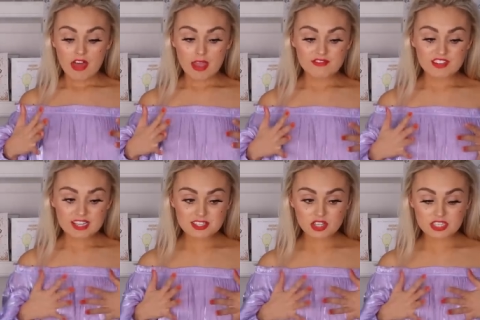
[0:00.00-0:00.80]
they've
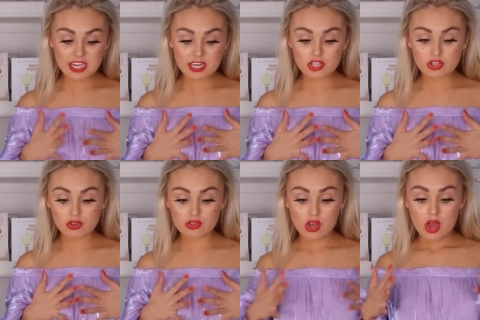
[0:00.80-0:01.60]

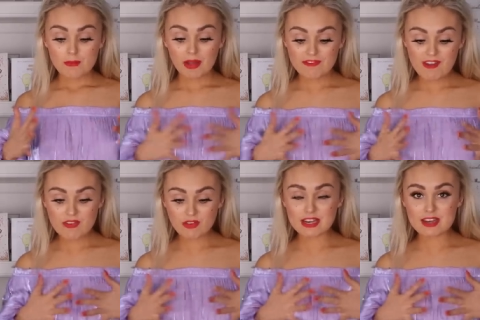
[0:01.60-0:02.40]
discontinued my
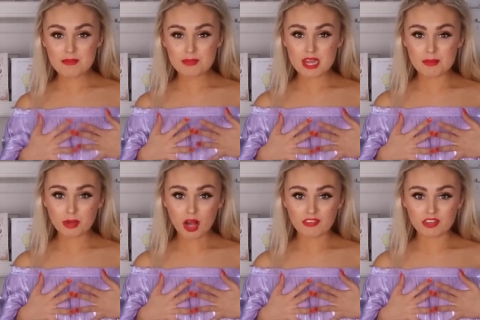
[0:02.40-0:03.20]
favourite Nip Nip
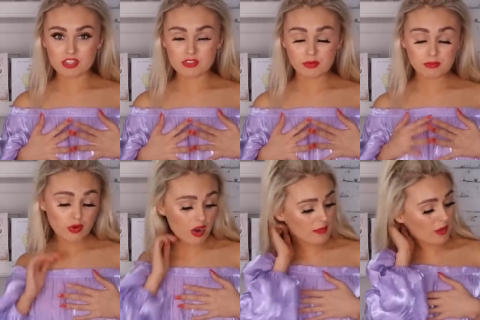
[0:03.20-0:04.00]
covers from
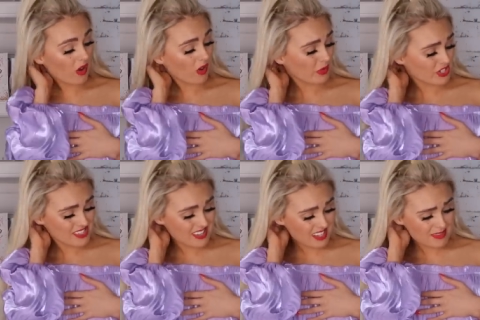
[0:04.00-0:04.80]
Primark, which
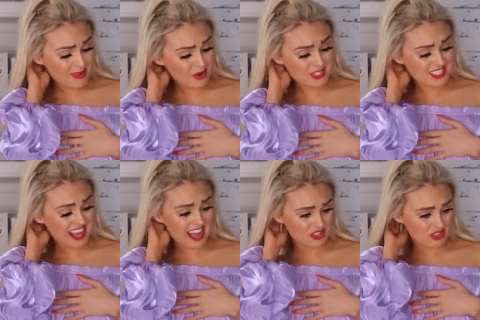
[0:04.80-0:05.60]
is like the most
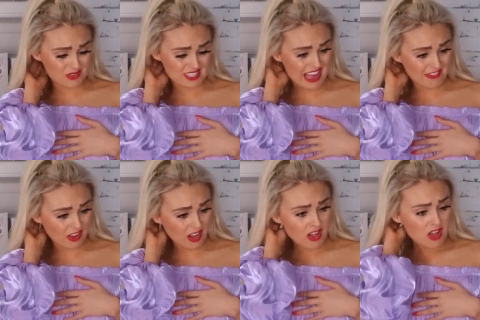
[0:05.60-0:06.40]
sad news
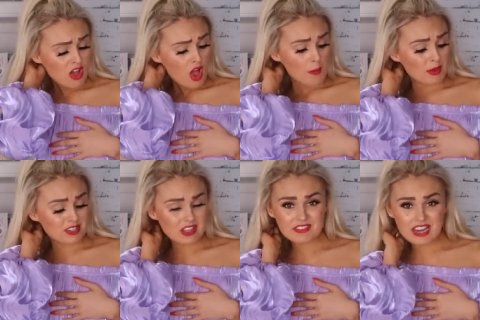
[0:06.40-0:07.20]
ever
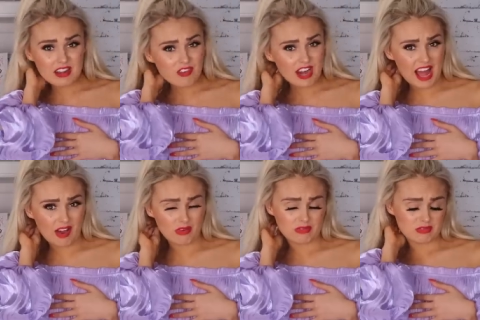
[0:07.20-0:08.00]
because I've nearly run
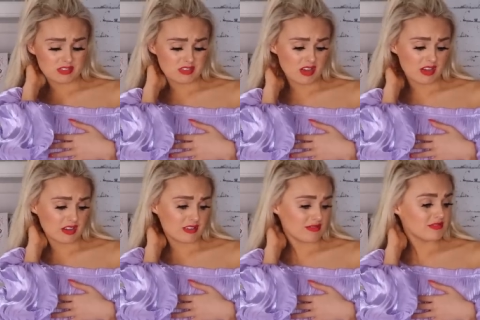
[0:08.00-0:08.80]
out. So,
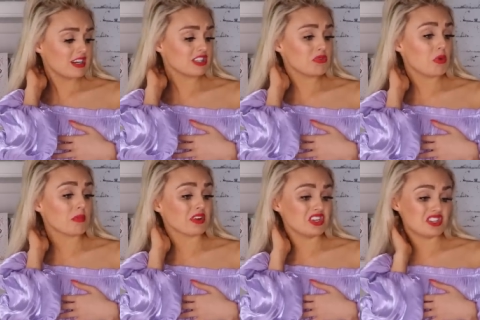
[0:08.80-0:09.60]
I don't know what
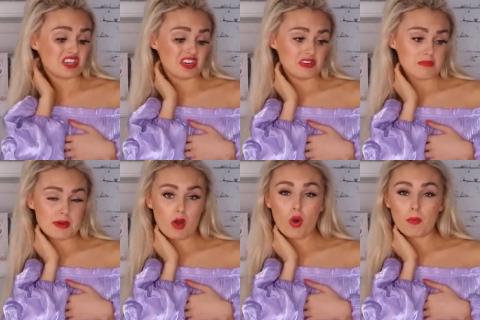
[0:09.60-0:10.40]
I'm going to do.
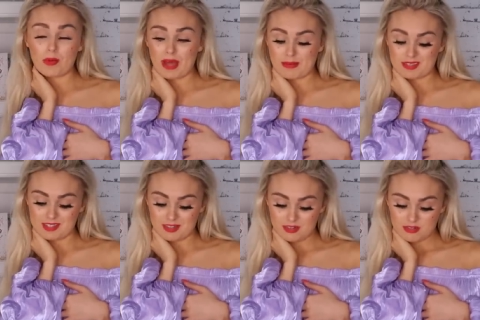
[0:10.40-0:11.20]
Maybe hop on
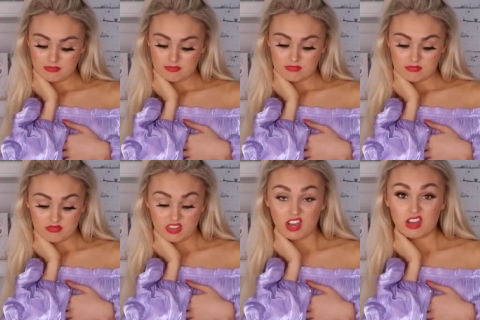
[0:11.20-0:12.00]
Amazon.
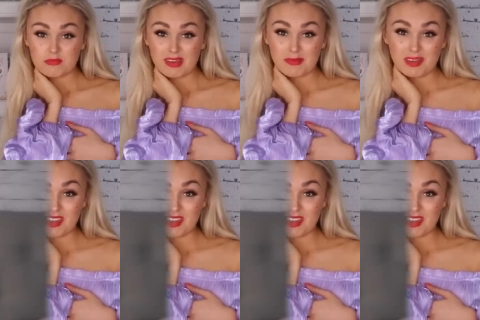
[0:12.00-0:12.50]
Yeah, maybe.